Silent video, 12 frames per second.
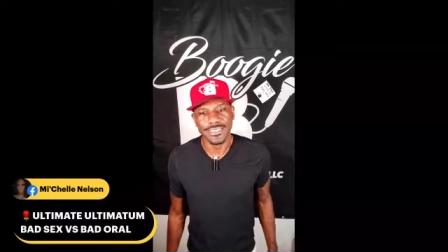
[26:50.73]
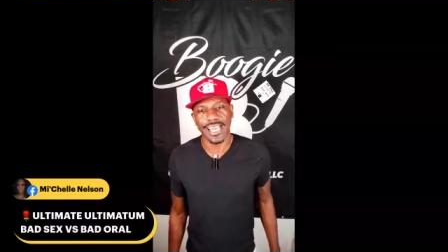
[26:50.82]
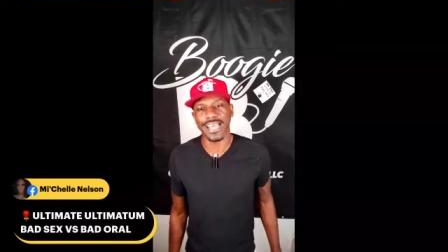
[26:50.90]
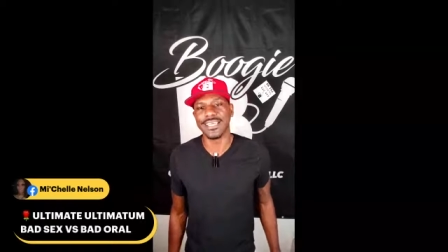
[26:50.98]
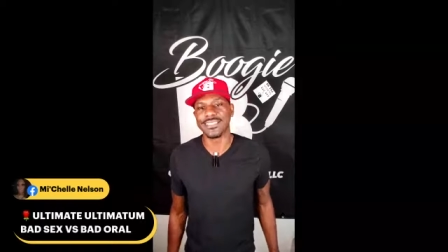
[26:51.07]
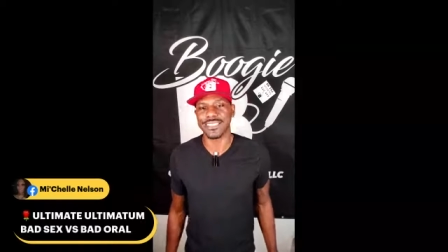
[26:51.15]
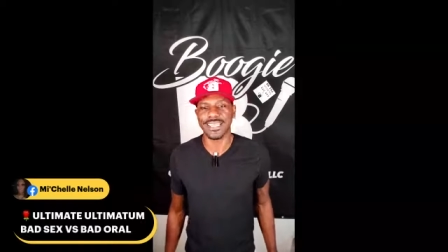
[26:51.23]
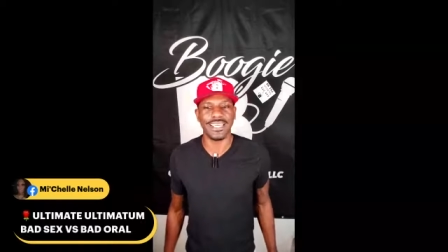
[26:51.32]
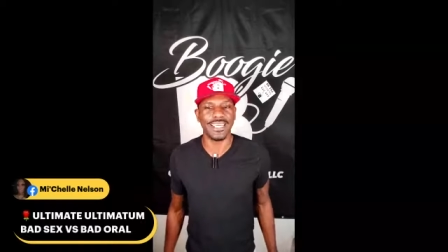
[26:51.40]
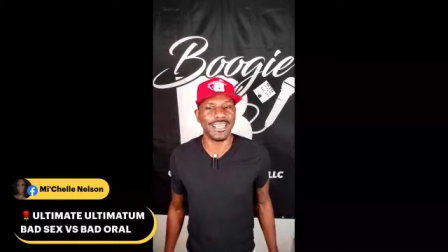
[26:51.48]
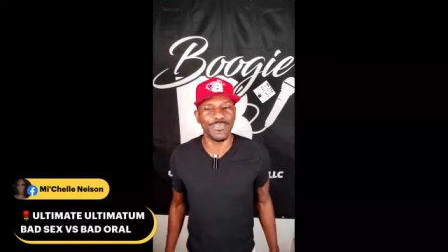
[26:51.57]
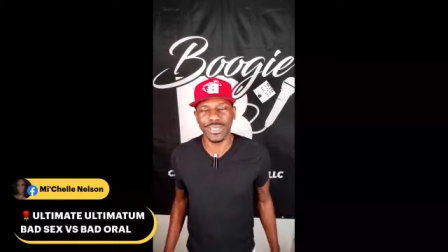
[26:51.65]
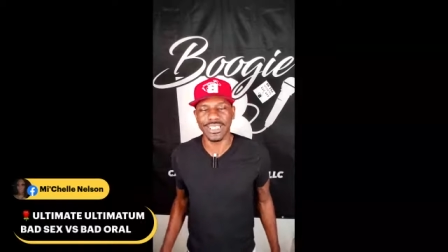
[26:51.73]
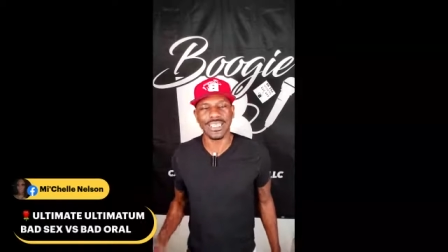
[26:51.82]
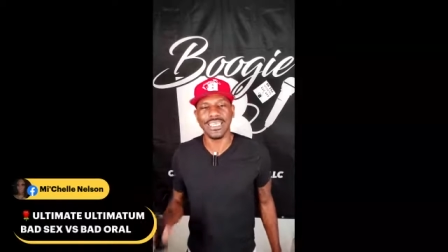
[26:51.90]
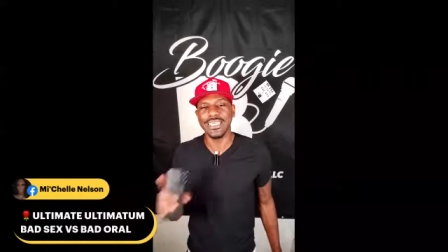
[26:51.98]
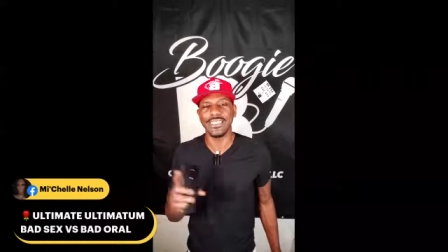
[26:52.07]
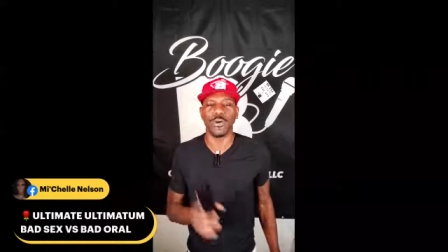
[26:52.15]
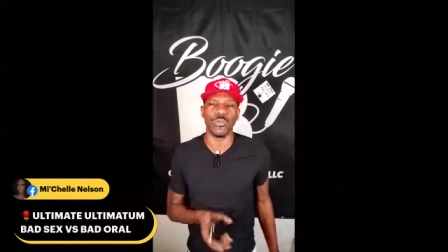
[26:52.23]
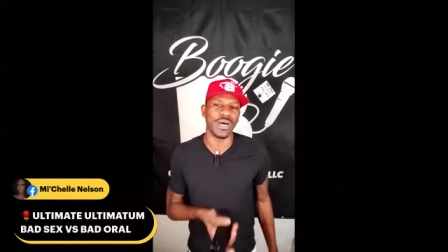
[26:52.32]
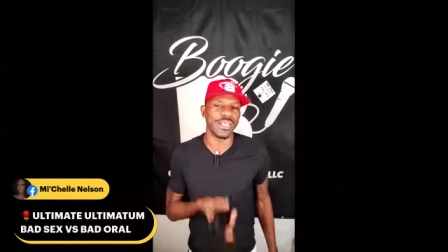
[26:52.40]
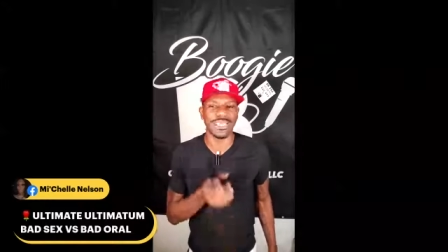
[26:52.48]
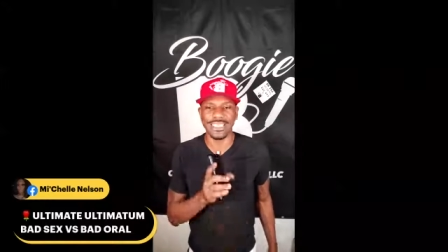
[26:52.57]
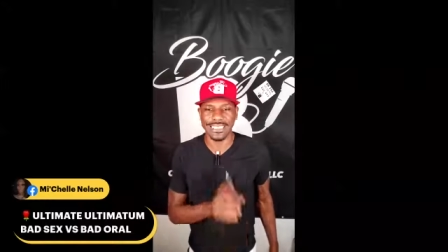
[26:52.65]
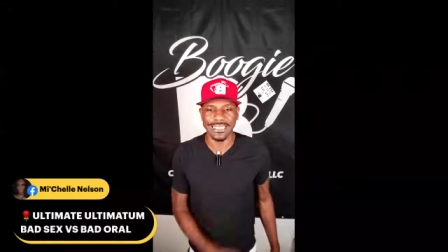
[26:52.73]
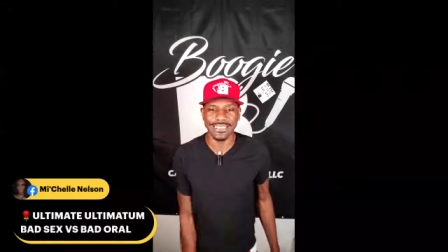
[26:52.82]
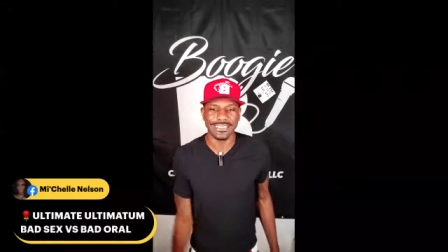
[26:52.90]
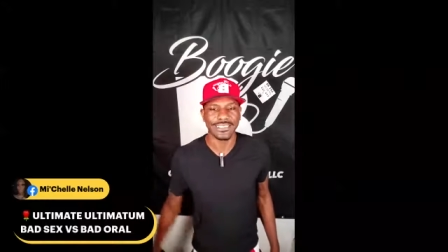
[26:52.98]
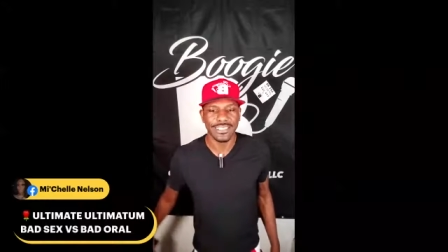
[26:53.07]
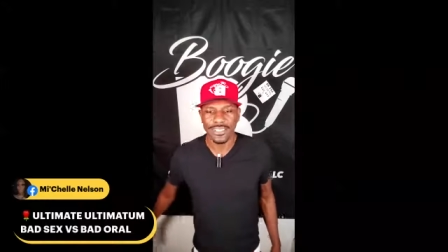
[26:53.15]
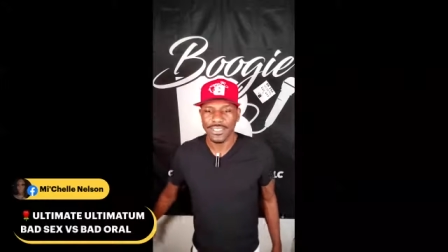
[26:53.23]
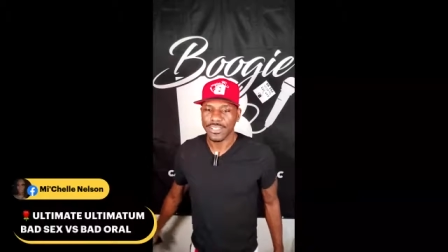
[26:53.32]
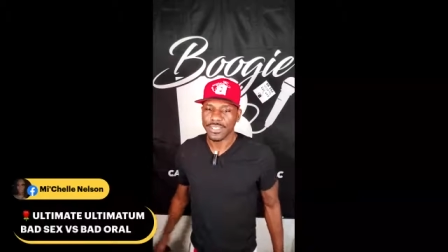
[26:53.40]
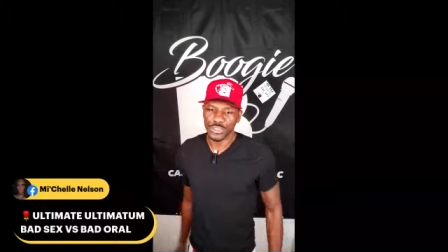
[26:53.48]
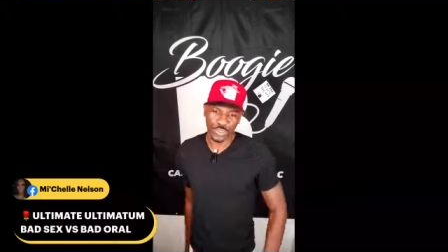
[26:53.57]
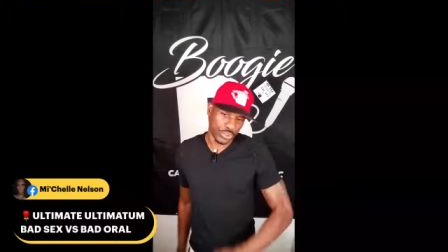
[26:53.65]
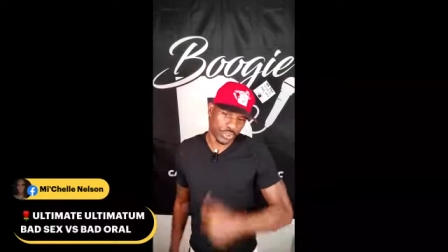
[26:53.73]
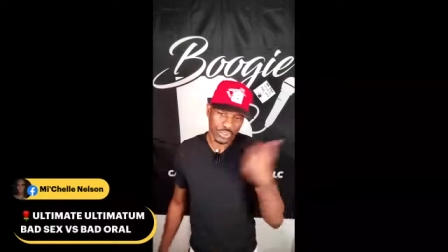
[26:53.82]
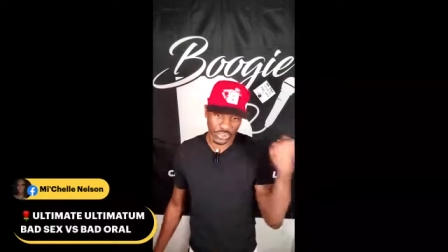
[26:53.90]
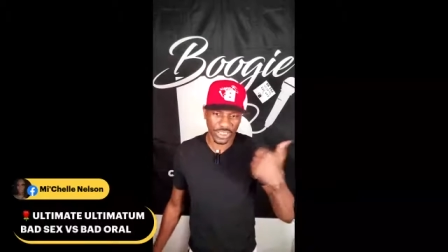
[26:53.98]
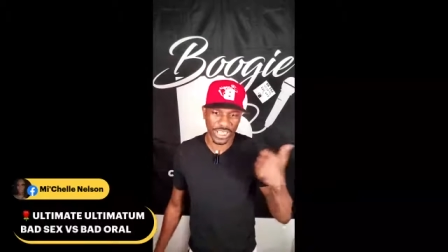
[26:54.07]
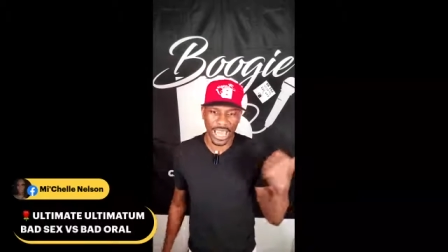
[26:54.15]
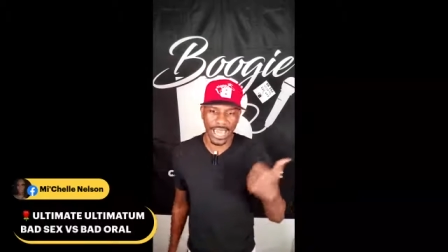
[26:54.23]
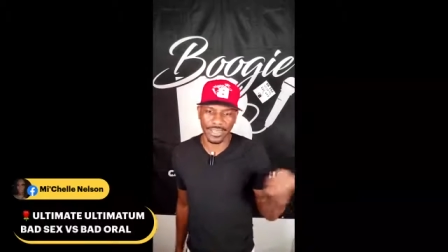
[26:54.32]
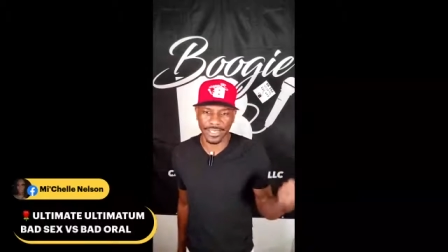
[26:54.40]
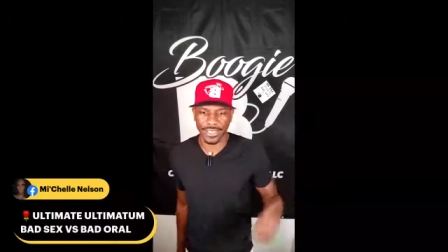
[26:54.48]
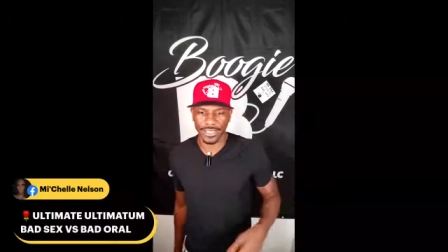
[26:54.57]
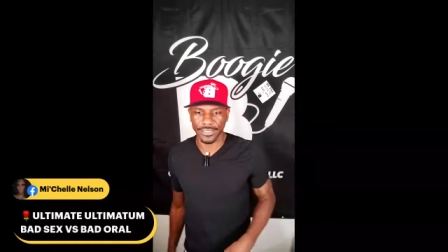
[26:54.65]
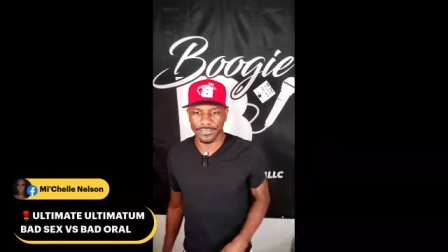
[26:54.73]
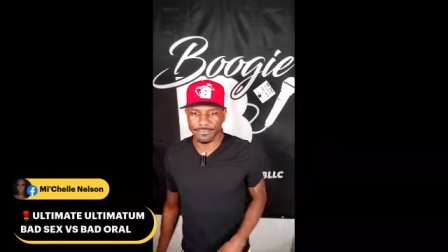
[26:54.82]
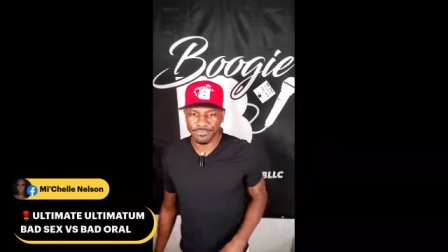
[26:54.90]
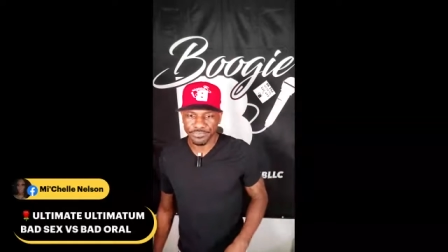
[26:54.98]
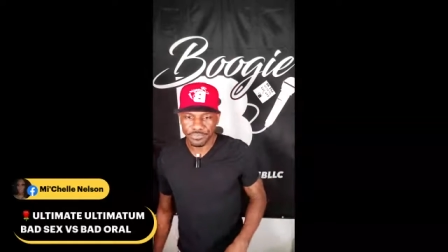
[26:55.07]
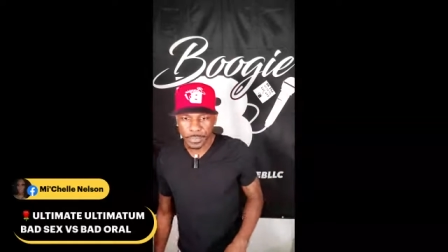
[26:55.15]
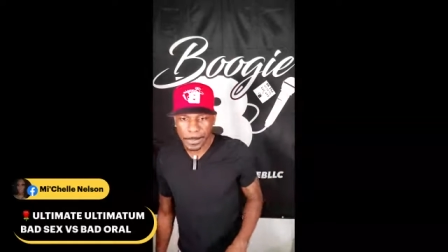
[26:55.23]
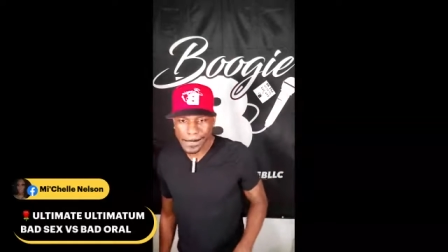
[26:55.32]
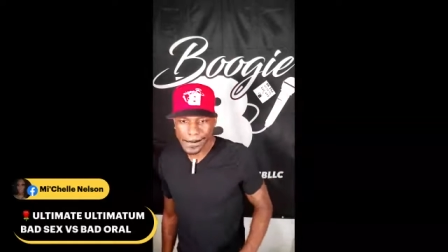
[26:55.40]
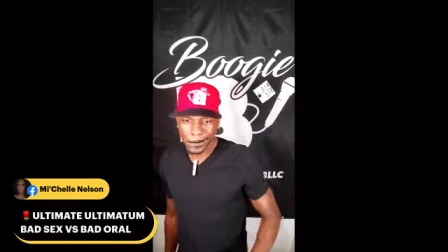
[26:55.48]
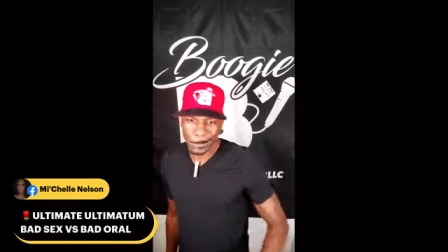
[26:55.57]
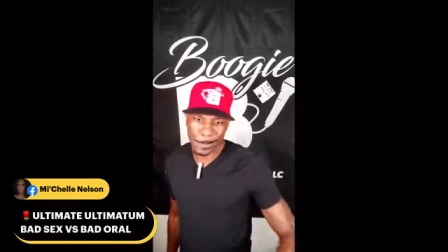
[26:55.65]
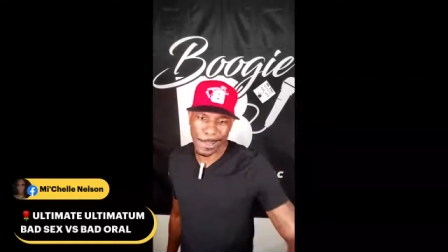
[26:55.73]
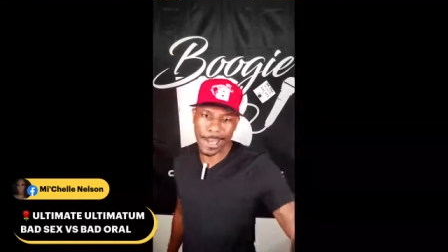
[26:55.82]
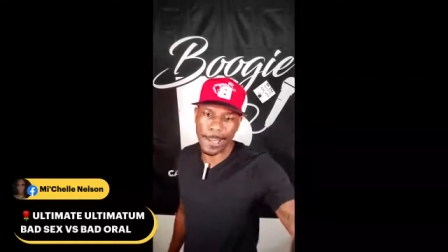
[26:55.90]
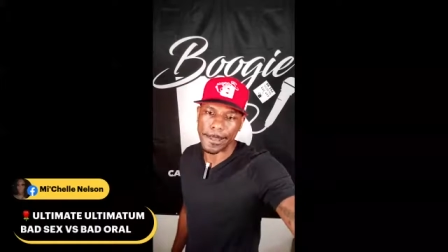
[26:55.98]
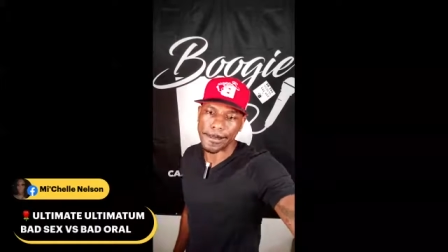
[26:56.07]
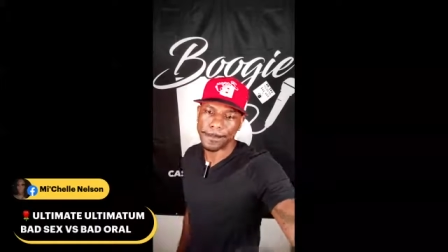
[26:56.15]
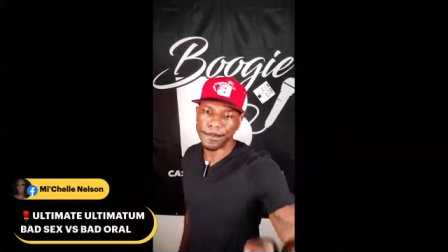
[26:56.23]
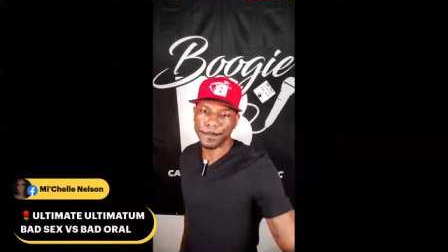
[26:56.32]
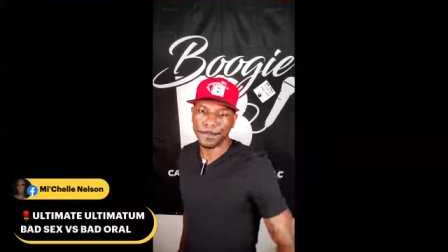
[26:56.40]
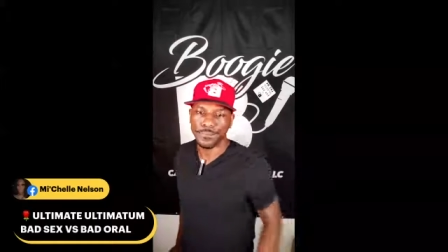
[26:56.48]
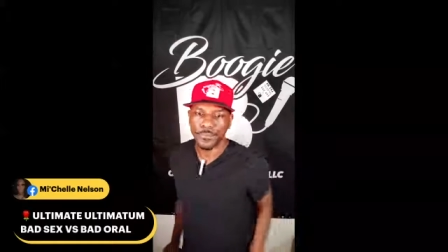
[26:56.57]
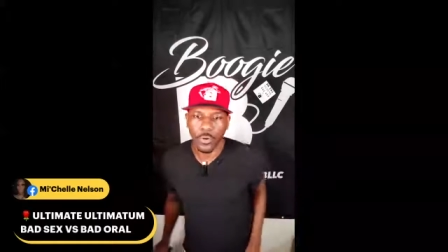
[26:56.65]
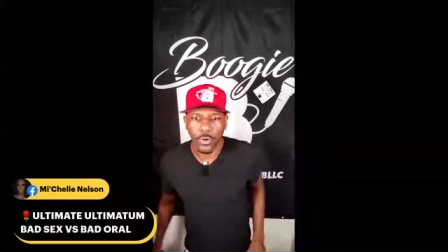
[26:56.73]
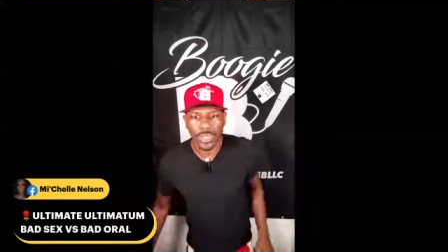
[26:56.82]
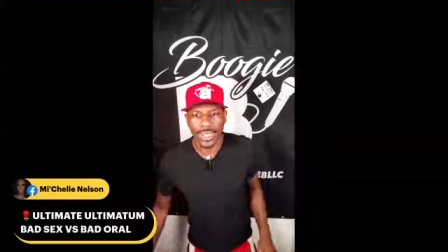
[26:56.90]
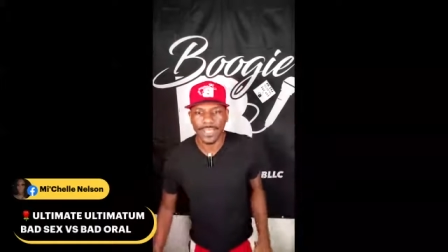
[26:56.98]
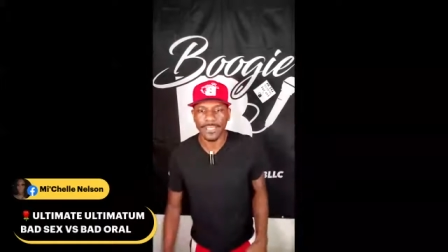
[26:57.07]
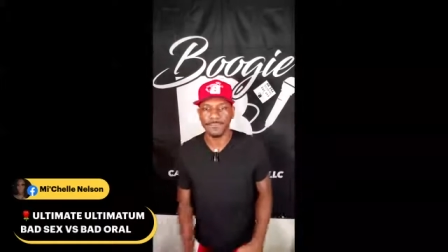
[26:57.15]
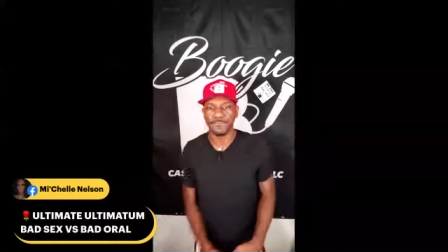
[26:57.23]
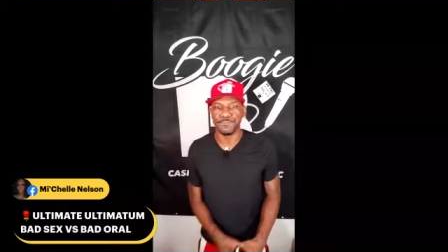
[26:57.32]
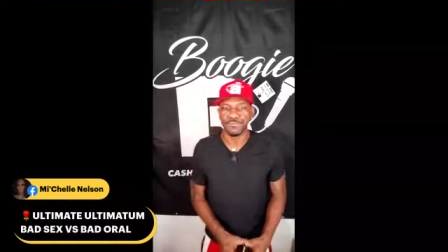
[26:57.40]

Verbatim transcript: Tanya's with it with either one of these. She, she out of there. Yeah. Okay.